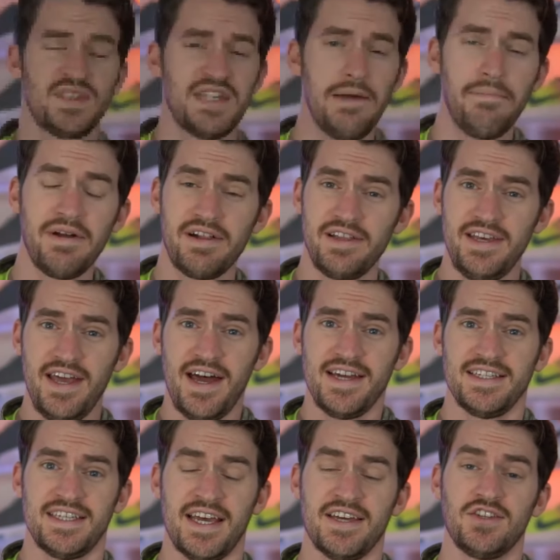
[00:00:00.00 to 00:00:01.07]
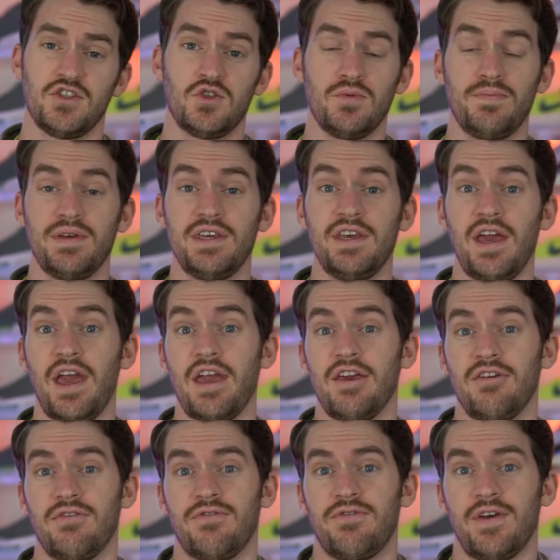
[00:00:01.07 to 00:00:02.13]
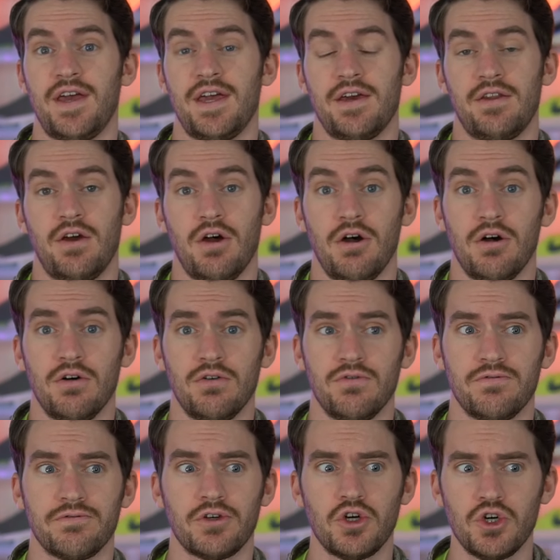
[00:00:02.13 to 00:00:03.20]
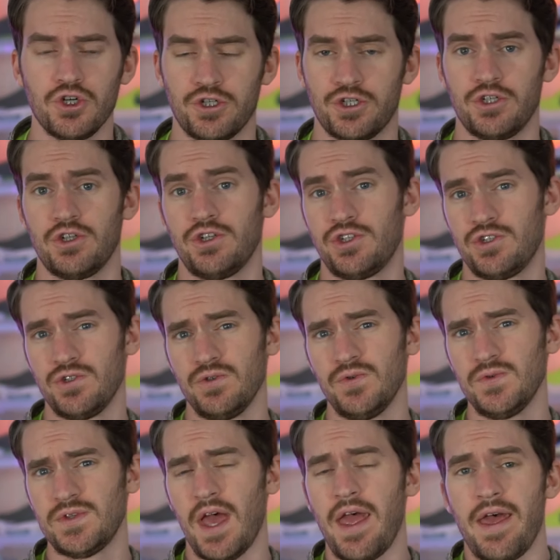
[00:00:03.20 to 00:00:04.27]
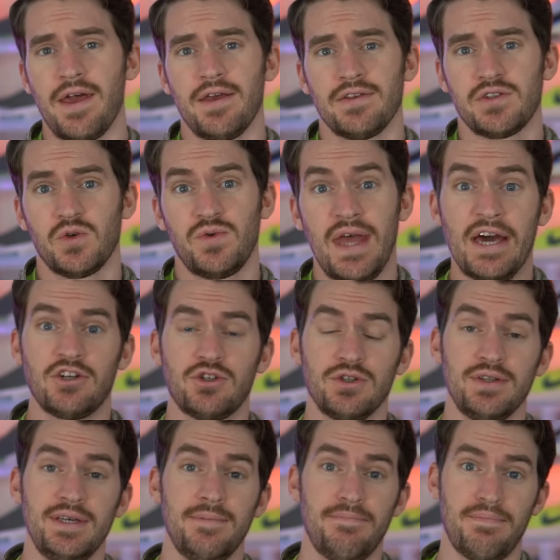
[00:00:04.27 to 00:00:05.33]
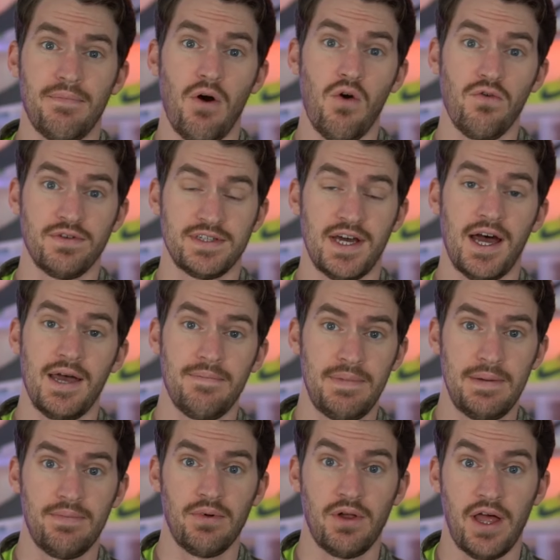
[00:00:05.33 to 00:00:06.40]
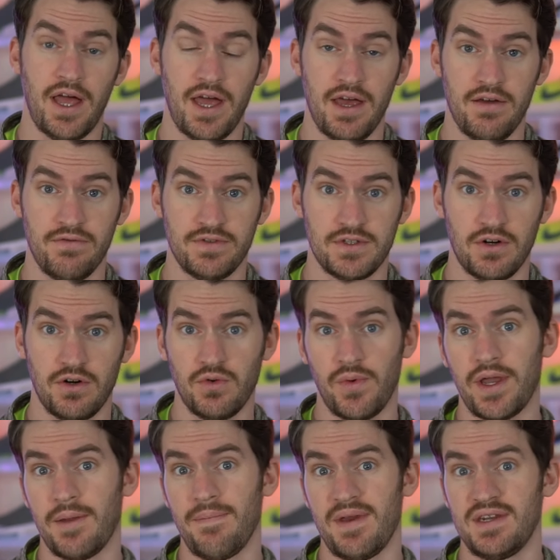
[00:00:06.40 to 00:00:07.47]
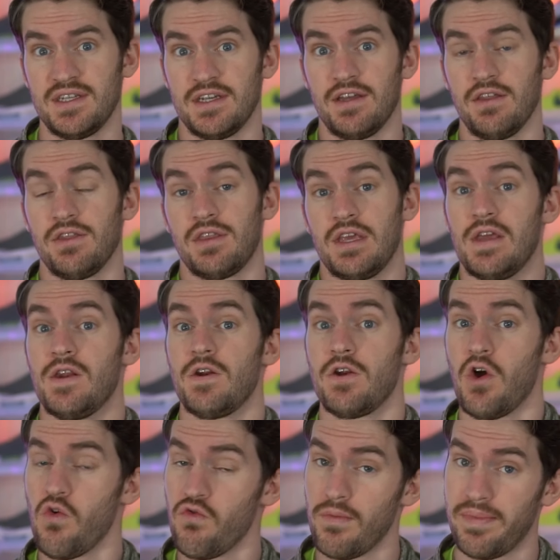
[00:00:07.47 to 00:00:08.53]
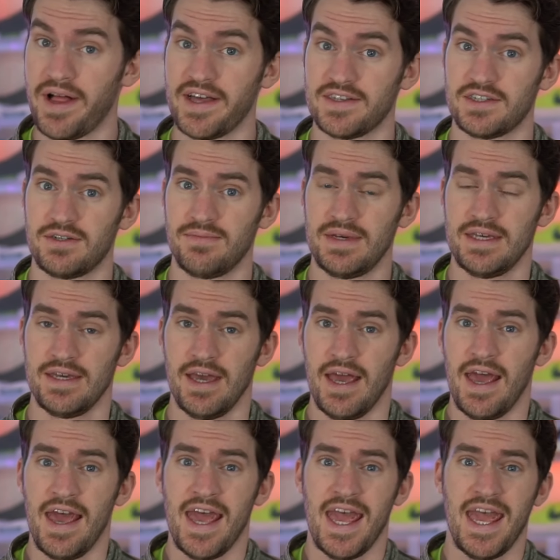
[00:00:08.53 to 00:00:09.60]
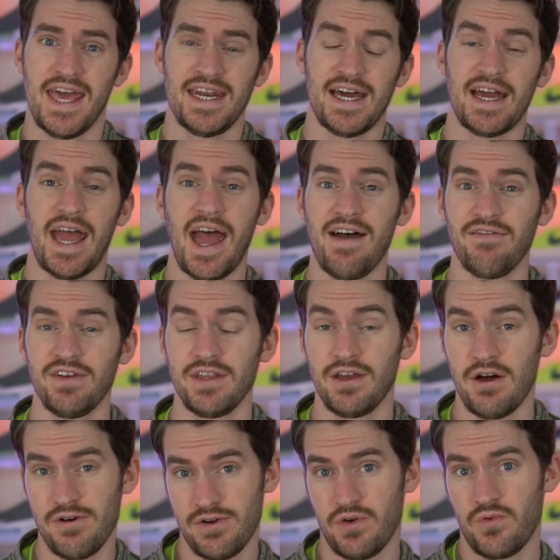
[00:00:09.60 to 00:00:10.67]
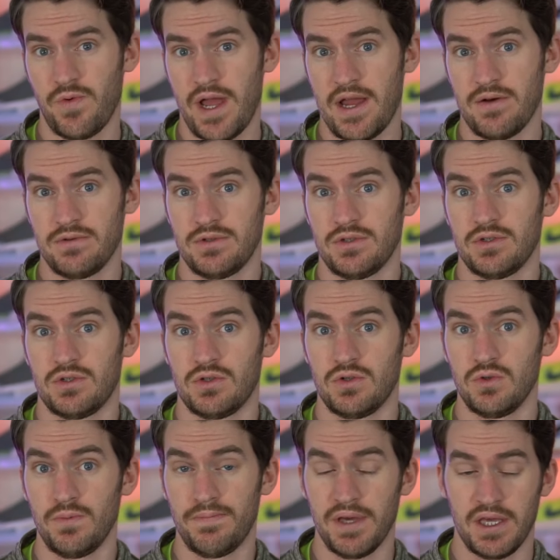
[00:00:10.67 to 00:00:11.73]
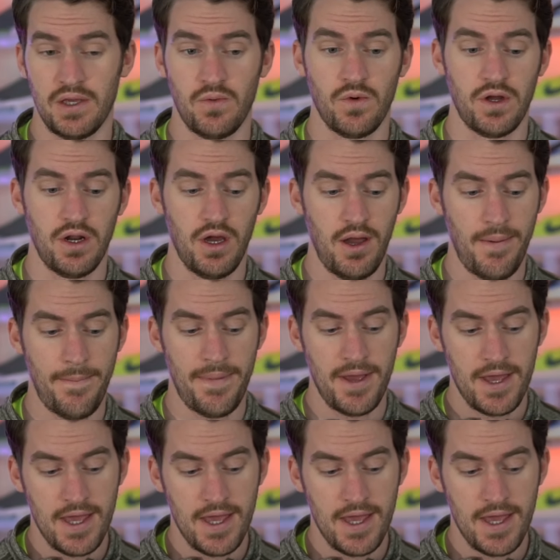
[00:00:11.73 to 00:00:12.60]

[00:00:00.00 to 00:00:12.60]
typically I tend to be a fan of cushioned shoes, so naturally over time people have started recommending the Novablast to me, and I haven't gotten around to picking one up